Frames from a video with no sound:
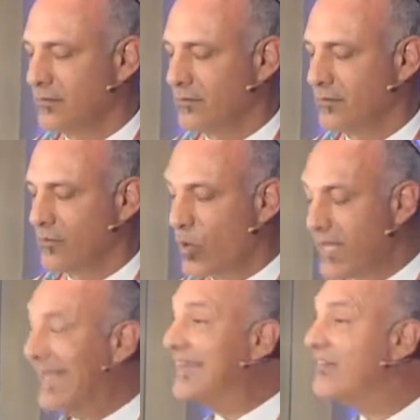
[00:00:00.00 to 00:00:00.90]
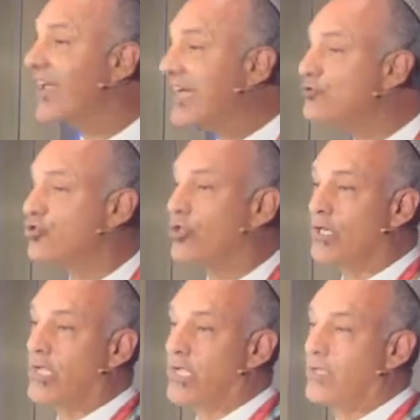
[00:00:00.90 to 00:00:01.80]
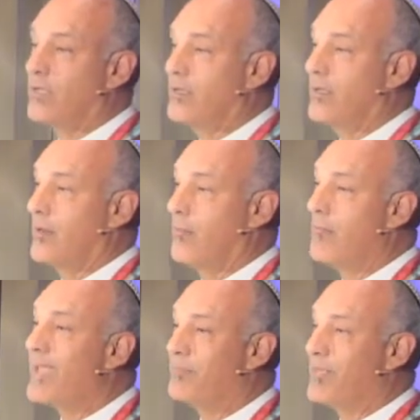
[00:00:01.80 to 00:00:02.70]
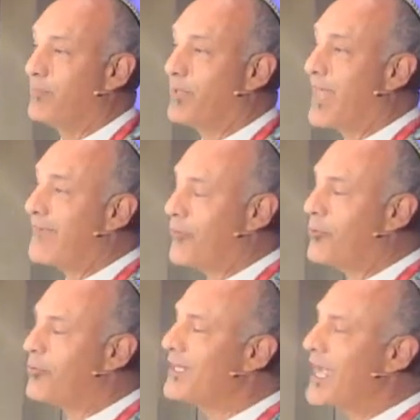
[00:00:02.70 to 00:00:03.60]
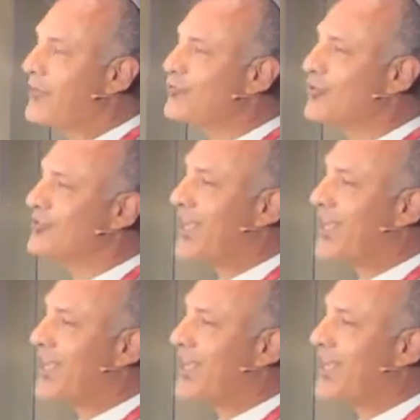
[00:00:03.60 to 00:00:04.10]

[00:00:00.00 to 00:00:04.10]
We intentionally make people laugh, or really I should say,